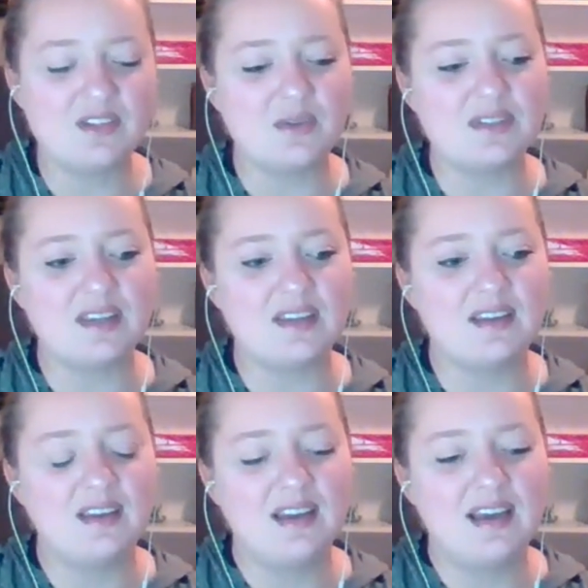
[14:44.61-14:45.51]
So it's like,
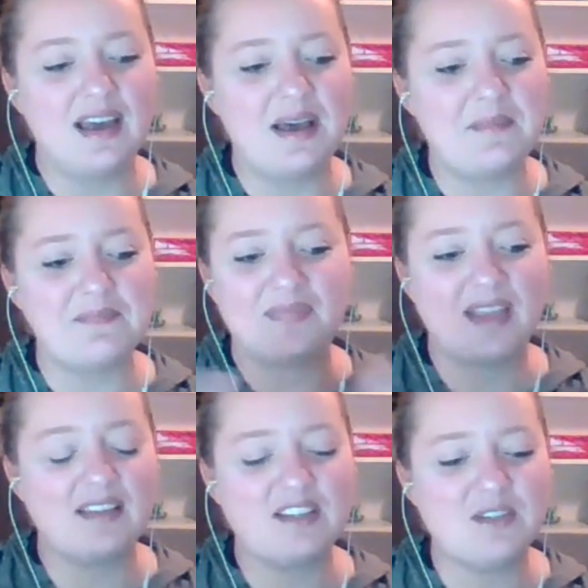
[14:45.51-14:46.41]
I
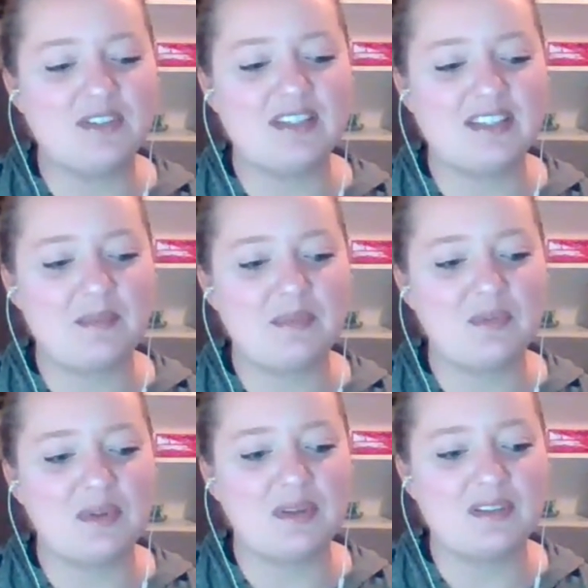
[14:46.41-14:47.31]
like to use the example
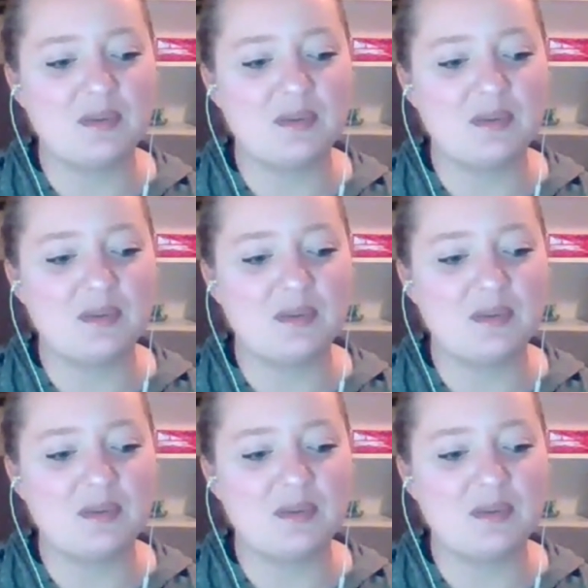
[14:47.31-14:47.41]
of when